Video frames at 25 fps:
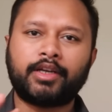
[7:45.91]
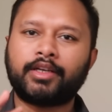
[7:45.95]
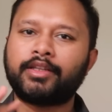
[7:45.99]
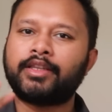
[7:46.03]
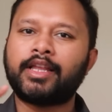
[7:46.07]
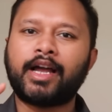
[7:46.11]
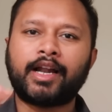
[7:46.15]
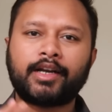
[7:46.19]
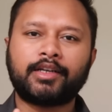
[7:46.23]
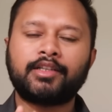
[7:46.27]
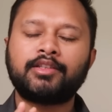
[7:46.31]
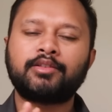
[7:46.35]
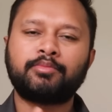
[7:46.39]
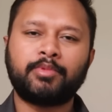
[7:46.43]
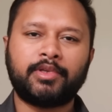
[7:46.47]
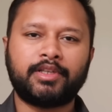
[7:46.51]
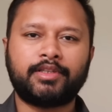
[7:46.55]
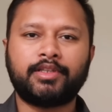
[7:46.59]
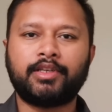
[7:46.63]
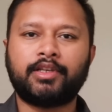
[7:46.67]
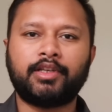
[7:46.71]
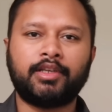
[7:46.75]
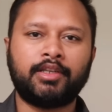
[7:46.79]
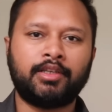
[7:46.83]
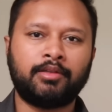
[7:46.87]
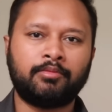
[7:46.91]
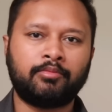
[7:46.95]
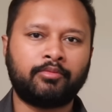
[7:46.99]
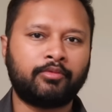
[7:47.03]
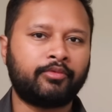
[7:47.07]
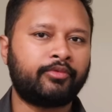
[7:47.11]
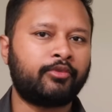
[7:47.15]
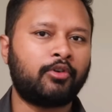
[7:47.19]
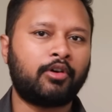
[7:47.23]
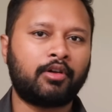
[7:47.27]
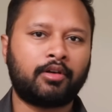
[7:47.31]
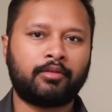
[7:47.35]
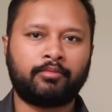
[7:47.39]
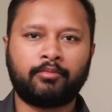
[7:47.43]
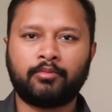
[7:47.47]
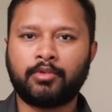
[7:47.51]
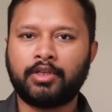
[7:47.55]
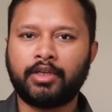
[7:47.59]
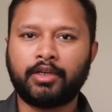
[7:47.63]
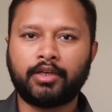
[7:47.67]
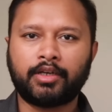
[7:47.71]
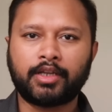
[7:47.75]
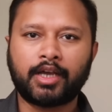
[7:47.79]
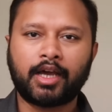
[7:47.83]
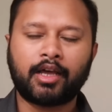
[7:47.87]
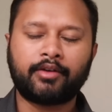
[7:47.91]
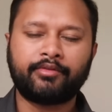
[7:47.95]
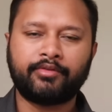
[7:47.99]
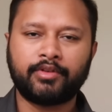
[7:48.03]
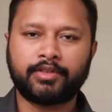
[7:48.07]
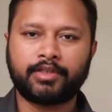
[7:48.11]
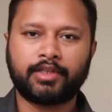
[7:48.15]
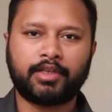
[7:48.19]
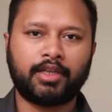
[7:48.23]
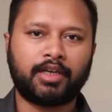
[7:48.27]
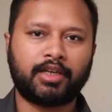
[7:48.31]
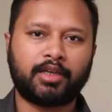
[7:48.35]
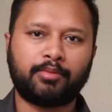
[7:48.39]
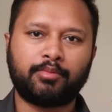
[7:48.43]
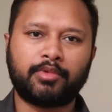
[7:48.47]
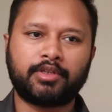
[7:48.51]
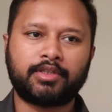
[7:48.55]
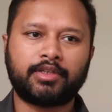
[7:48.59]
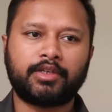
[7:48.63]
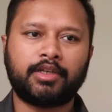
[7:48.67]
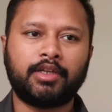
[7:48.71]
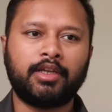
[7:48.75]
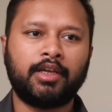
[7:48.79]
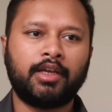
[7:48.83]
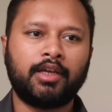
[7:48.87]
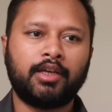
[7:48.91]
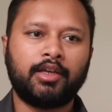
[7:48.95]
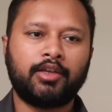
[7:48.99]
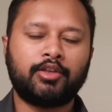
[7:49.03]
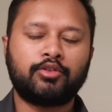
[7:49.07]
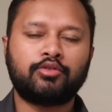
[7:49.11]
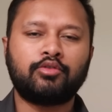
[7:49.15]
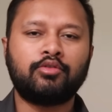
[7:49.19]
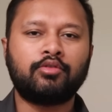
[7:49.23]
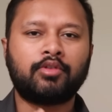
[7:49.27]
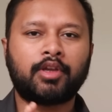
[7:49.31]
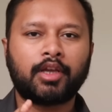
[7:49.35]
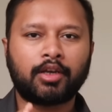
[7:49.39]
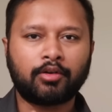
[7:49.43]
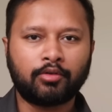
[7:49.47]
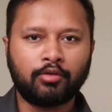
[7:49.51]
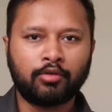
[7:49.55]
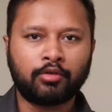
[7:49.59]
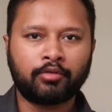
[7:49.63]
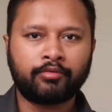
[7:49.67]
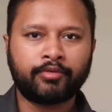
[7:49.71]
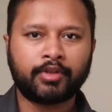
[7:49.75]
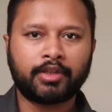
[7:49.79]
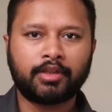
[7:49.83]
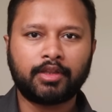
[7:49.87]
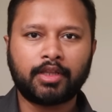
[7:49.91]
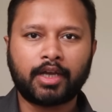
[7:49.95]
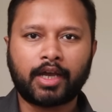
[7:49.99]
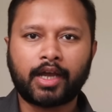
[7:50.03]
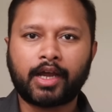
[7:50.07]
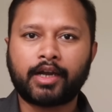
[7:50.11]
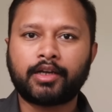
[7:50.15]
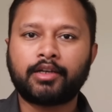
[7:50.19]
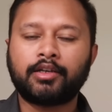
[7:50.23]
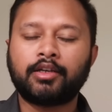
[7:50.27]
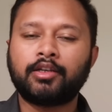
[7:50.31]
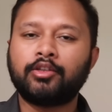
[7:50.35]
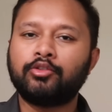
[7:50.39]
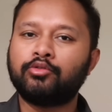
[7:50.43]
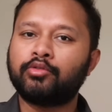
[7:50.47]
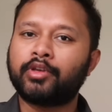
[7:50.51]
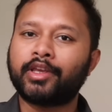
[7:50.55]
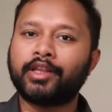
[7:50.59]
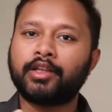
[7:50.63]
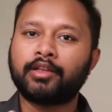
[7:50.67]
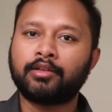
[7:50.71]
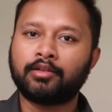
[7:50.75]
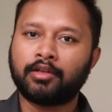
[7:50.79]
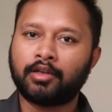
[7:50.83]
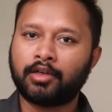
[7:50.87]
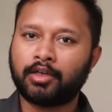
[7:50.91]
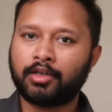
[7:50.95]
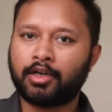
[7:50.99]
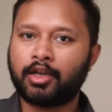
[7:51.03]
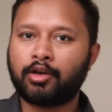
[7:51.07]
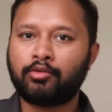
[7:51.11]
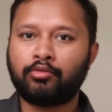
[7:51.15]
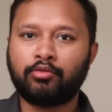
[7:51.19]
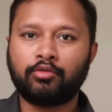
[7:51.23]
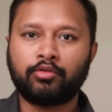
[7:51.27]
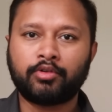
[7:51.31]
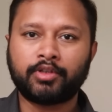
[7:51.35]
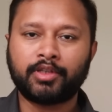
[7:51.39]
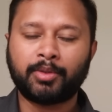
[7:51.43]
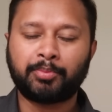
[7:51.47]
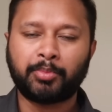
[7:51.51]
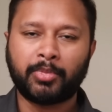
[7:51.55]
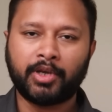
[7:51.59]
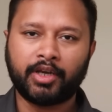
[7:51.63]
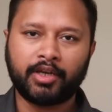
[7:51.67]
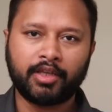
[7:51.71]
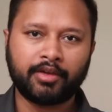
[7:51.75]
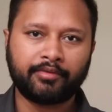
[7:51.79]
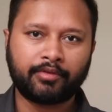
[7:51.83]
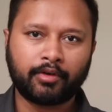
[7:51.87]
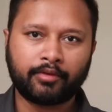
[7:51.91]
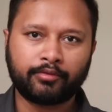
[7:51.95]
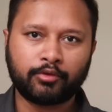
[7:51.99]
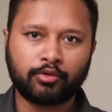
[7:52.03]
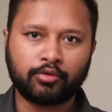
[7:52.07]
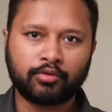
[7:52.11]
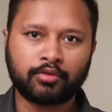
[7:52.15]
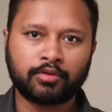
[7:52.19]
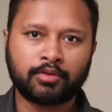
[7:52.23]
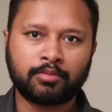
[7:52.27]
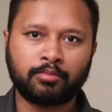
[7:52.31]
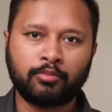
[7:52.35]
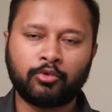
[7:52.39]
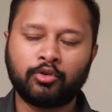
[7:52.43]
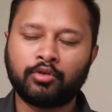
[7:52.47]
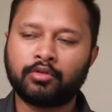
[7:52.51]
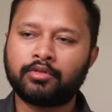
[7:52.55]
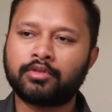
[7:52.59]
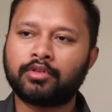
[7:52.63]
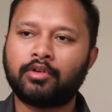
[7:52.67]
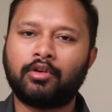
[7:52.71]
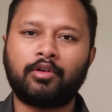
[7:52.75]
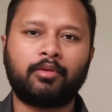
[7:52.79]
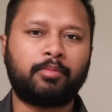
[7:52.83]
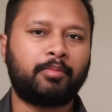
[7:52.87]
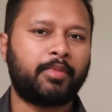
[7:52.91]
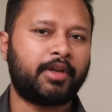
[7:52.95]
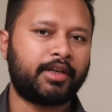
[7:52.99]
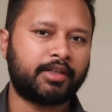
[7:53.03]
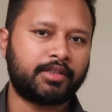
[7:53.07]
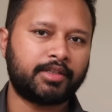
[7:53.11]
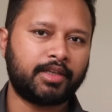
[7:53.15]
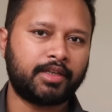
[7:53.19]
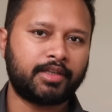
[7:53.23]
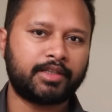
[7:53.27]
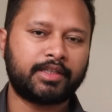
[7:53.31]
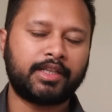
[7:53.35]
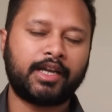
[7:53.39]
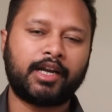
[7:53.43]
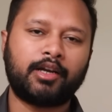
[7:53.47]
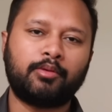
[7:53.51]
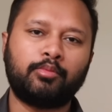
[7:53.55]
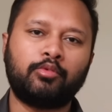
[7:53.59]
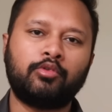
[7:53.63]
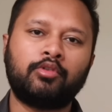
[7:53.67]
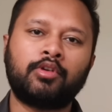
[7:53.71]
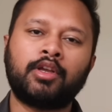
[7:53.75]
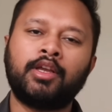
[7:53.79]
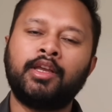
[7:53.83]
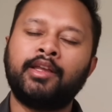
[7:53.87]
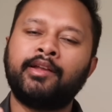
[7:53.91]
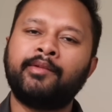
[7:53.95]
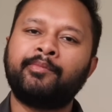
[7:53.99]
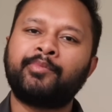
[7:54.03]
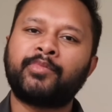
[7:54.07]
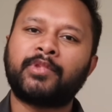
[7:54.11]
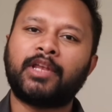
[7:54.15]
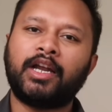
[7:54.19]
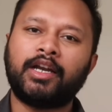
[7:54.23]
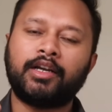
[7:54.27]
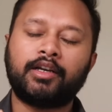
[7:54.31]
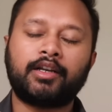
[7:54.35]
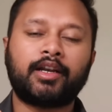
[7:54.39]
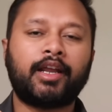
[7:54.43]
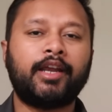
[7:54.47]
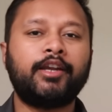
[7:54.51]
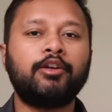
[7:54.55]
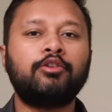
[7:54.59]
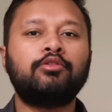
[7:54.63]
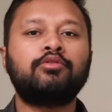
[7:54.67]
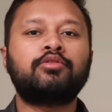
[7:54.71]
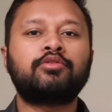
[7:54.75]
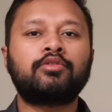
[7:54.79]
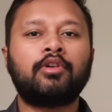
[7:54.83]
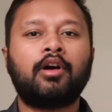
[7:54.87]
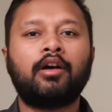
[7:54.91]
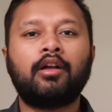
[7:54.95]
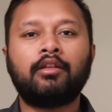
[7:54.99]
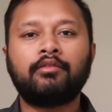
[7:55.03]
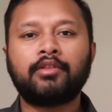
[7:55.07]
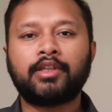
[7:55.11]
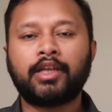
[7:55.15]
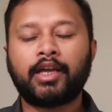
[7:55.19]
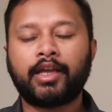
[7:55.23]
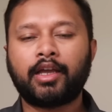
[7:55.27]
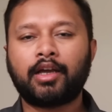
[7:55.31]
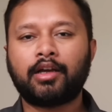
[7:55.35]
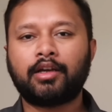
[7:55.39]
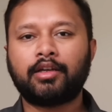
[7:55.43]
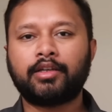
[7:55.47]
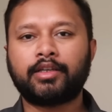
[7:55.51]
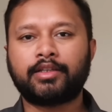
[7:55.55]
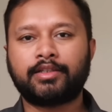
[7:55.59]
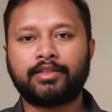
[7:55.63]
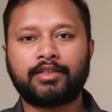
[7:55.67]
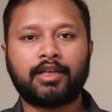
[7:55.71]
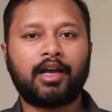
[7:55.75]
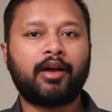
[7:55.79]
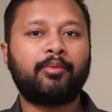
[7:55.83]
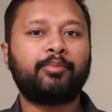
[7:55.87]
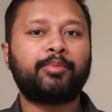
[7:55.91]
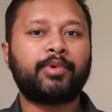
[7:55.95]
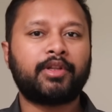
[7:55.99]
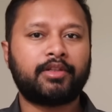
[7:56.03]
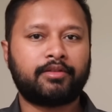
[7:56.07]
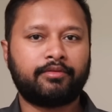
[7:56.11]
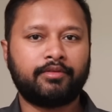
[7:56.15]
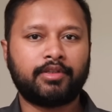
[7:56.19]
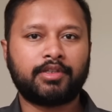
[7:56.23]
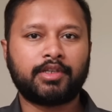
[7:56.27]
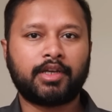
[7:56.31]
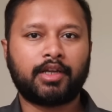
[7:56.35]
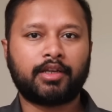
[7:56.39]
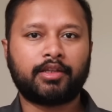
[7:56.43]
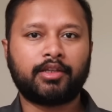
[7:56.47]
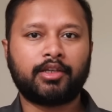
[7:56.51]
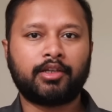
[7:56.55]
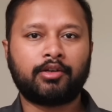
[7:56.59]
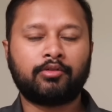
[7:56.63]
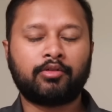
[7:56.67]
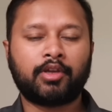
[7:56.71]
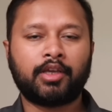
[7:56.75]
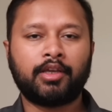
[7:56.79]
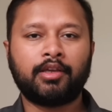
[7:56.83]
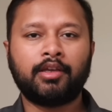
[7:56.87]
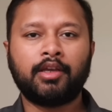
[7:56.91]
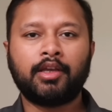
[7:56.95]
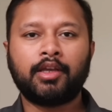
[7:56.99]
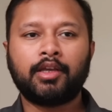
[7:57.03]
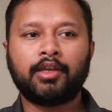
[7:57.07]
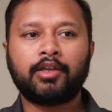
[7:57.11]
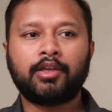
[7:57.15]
And that is basically for entire physical chemistry. So you can go with that, you can download the PDF of those books or purchase that book and try to solve the examples which are there, okay?